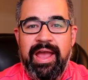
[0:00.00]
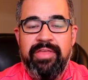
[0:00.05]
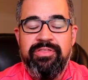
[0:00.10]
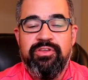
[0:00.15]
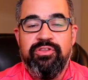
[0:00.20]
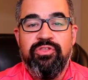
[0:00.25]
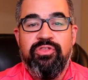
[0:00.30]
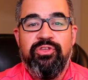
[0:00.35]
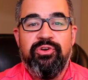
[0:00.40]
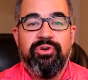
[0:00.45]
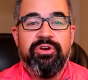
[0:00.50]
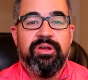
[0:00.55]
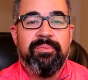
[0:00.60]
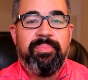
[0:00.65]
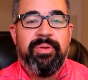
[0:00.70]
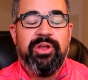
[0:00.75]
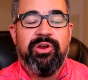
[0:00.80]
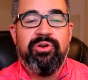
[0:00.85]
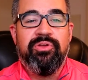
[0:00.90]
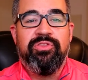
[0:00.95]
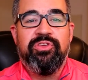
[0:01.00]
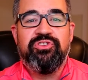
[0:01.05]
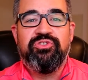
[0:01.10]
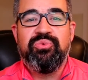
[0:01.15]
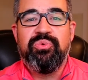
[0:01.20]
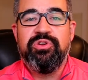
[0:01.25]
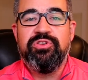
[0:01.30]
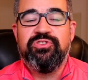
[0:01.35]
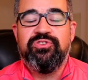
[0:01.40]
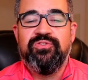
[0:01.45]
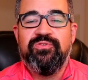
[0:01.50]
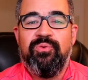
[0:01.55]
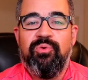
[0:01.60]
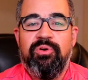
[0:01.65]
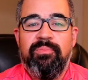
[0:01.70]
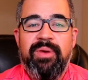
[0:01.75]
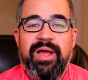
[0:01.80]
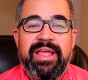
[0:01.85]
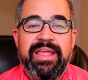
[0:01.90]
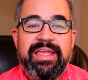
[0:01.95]
And then third up here, this one is
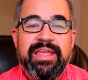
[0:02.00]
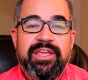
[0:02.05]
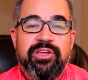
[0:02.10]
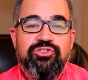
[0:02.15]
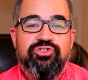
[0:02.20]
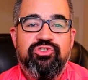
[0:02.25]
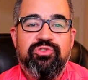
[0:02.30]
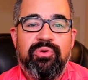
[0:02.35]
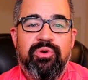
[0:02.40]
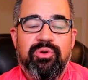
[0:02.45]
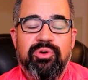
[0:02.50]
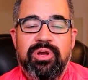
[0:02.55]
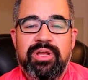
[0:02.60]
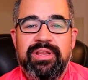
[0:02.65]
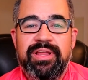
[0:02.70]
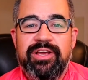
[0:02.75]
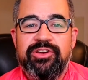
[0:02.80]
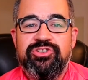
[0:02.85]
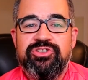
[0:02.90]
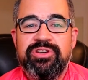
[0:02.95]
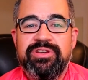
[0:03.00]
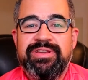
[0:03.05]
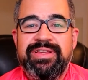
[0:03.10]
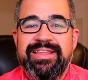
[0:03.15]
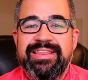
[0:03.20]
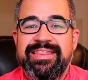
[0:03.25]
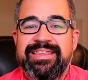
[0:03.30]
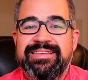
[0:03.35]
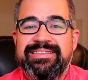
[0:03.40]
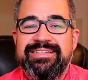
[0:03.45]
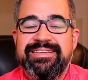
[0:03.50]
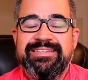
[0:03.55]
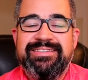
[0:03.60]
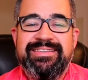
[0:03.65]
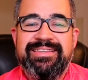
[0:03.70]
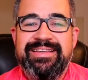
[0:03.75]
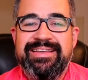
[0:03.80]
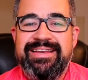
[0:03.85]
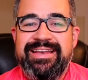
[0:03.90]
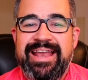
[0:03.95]
for my Ichiro collection. This
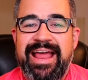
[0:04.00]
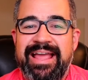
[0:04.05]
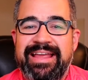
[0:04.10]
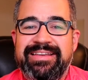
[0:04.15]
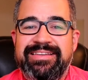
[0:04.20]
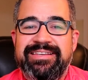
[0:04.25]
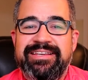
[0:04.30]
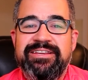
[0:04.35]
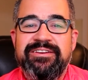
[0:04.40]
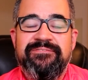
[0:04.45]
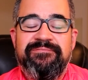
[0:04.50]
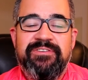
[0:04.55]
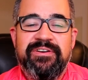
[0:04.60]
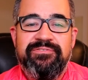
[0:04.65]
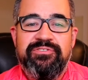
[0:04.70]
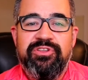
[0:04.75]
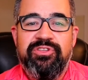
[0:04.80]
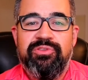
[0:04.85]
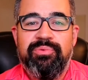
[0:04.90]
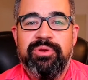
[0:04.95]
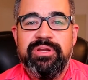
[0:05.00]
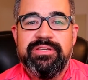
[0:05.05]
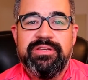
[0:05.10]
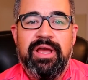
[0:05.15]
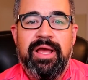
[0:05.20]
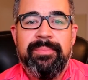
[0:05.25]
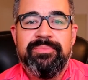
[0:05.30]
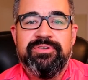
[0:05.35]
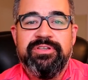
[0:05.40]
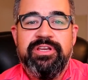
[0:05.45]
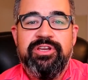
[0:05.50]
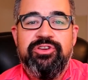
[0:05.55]
is the 1953 Topps